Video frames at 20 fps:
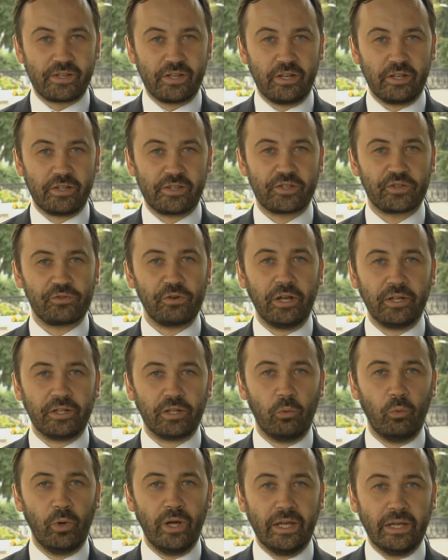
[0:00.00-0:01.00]
uh, straight
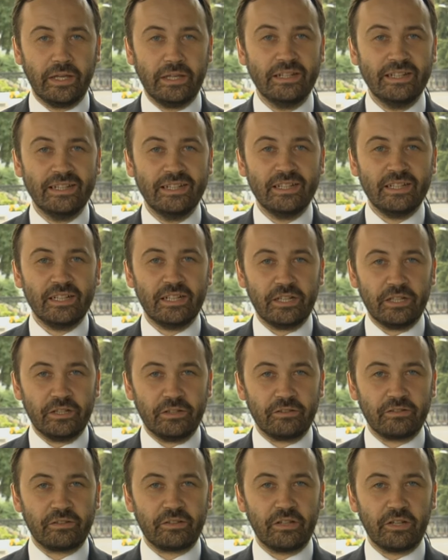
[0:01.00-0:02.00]
away,
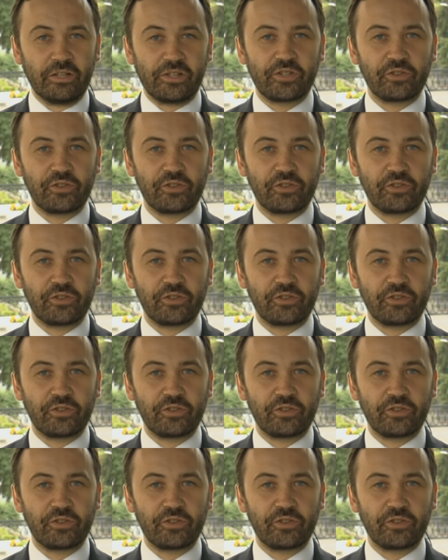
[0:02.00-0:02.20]
and uh,